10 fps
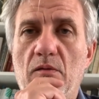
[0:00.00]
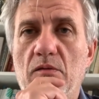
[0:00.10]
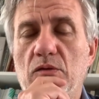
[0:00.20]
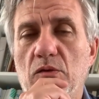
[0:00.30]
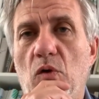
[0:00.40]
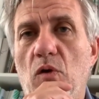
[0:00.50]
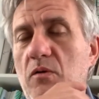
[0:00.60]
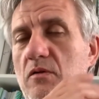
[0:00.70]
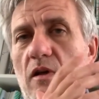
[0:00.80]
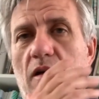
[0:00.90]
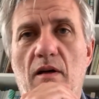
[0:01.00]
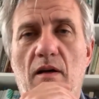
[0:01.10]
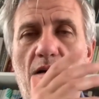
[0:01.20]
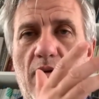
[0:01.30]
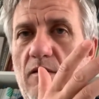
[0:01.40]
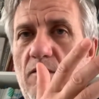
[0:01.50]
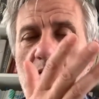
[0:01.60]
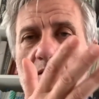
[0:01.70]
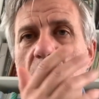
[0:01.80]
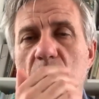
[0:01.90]
so-called the
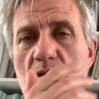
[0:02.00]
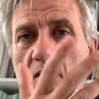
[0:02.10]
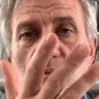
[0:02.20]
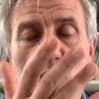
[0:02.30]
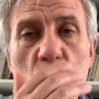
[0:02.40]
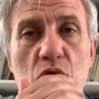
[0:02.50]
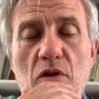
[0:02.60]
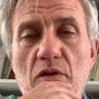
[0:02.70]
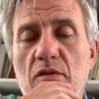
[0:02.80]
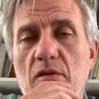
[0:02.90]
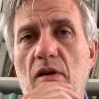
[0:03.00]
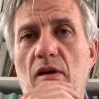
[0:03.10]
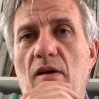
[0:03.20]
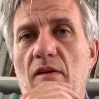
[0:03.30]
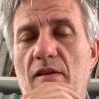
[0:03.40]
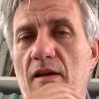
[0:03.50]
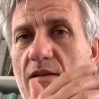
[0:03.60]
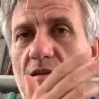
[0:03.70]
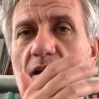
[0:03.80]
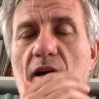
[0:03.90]
revolution
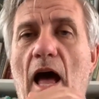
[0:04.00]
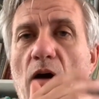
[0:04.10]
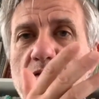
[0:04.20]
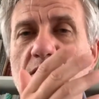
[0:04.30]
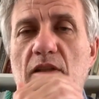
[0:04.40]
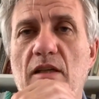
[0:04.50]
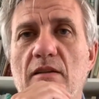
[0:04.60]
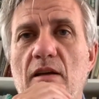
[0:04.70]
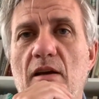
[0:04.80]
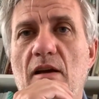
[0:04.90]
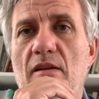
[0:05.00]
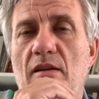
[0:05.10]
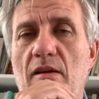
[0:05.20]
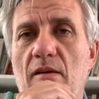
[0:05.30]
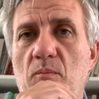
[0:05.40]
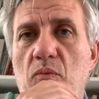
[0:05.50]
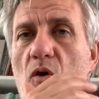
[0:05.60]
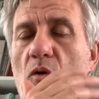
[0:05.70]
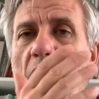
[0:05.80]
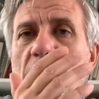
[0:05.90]
that ousted the
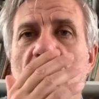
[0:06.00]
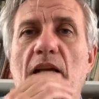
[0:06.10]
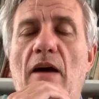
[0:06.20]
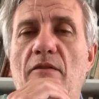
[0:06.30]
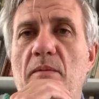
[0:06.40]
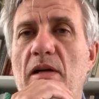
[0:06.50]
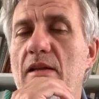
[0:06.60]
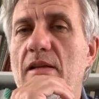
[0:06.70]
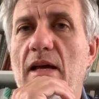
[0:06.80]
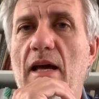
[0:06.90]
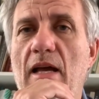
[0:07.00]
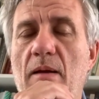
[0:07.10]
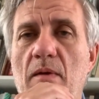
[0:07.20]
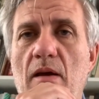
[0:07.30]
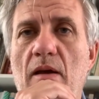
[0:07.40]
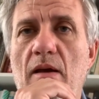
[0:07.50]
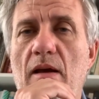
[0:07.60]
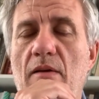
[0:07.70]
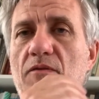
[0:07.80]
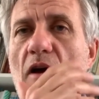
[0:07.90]
pro-Russian government at the time,
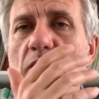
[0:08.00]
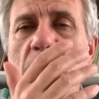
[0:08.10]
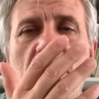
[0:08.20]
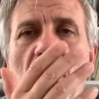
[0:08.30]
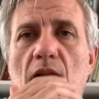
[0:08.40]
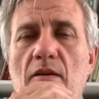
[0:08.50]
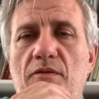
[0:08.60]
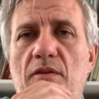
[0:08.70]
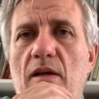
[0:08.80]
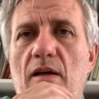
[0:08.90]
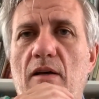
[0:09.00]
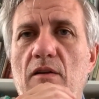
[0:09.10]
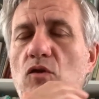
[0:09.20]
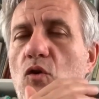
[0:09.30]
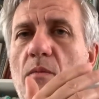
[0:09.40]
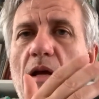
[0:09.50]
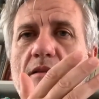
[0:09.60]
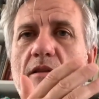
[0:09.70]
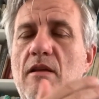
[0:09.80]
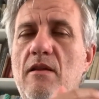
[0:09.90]
and found himself
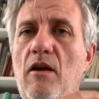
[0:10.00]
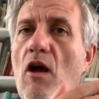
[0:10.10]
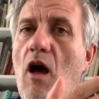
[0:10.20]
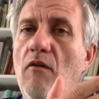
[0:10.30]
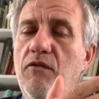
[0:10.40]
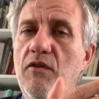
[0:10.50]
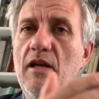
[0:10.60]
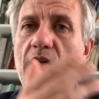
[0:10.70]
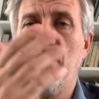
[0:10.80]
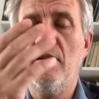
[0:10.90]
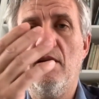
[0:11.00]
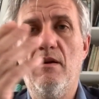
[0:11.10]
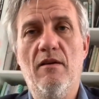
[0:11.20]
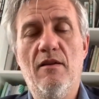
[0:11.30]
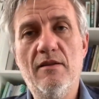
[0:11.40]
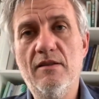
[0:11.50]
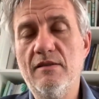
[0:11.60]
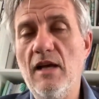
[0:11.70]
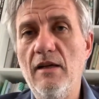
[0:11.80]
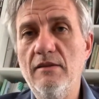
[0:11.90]
documenting the conflict that
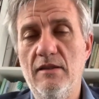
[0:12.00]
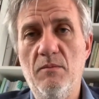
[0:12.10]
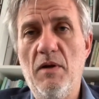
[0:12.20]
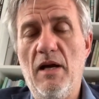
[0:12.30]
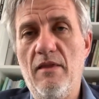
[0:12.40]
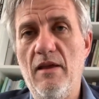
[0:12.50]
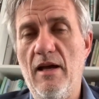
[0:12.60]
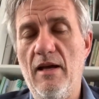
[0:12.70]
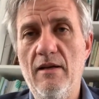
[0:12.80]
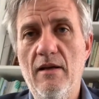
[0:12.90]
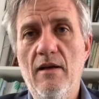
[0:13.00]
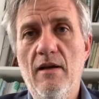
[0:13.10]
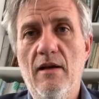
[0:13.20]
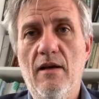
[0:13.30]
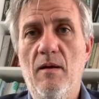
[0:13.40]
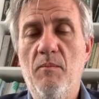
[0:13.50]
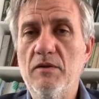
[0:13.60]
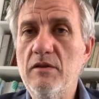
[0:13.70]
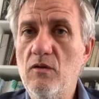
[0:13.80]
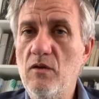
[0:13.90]
started back then,
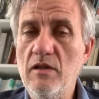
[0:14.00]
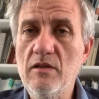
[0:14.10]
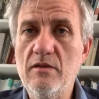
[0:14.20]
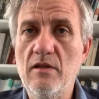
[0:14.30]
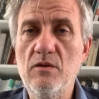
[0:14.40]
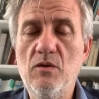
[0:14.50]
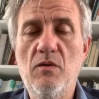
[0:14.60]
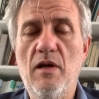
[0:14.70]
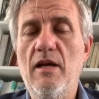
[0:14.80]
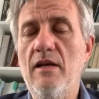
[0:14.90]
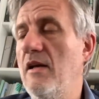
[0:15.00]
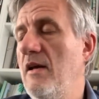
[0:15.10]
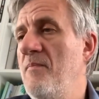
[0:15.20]
particularly in eastern Ukraine,